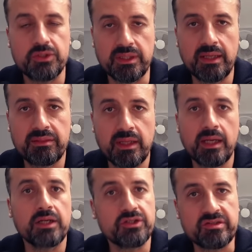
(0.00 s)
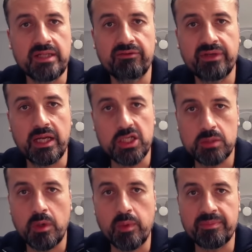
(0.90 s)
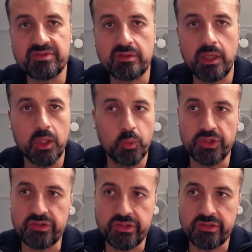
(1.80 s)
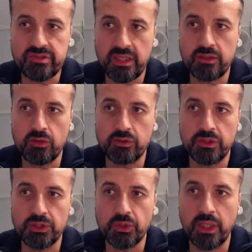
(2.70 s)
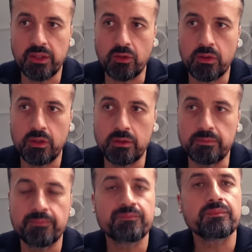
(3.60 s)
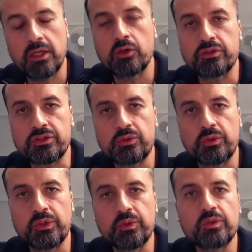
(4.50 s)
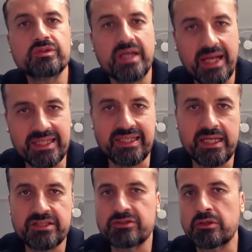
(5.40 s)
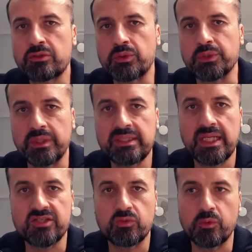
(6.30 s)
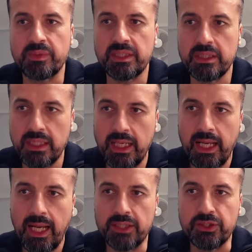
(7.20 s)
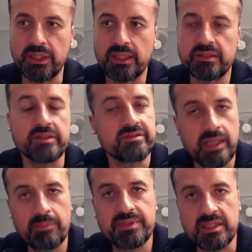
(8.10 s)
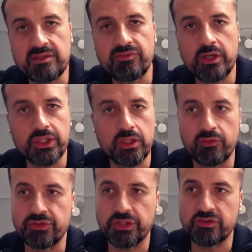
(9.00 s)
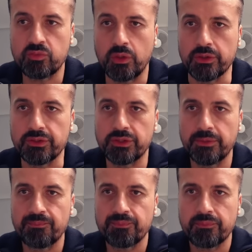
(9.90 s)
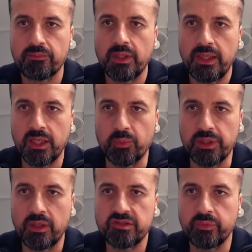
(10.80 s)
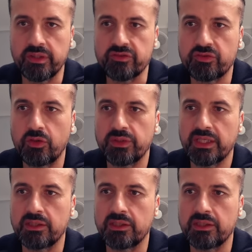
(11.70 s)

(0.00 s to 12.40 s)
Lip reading: to get that, just navigate to my website, which is just tdoctoruk.com. Click on tutorials, and the latest tutorial in the list will be how you can get this updated version of JustWatch. Here we are, so we can scroll